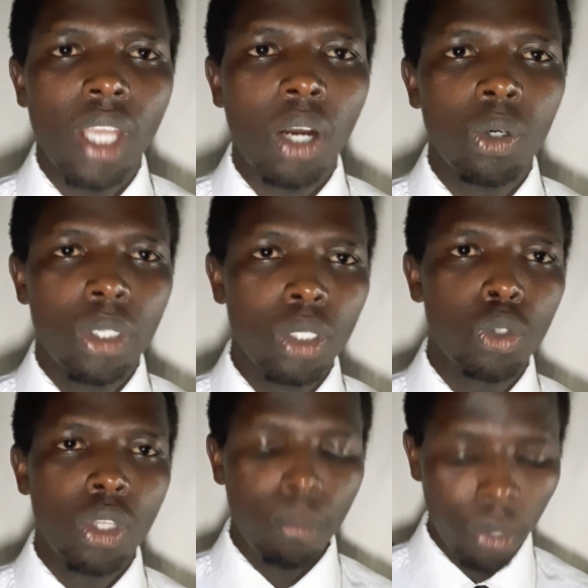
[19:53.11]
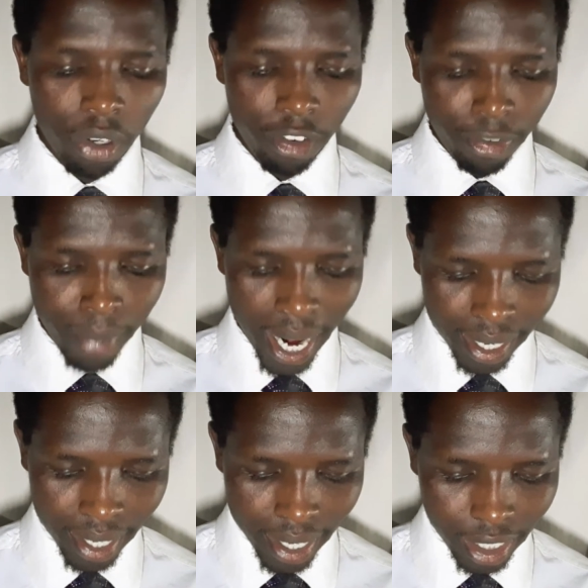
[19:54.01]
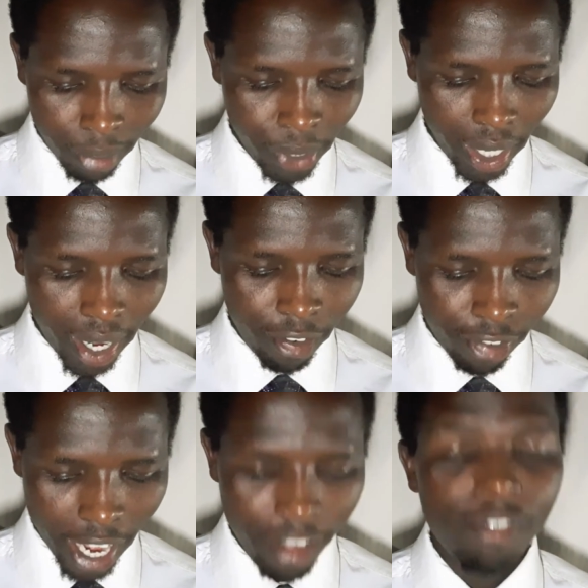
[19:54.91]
according to the book of Mark, chapter 5,